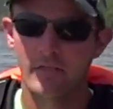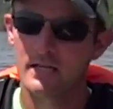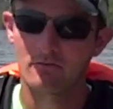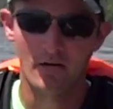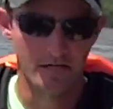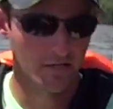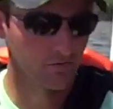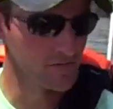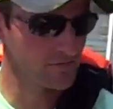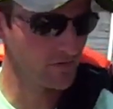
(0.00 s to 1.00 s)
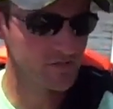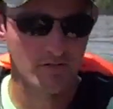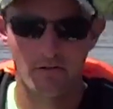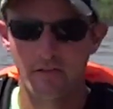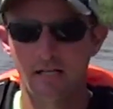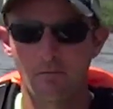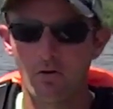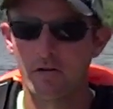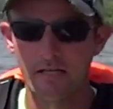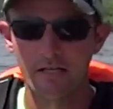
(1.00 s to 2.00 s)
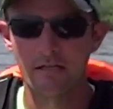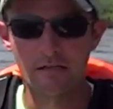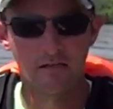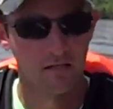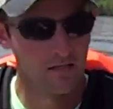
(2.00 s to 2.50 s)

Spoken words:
I think right here on this fish though, I think I'm going to end it.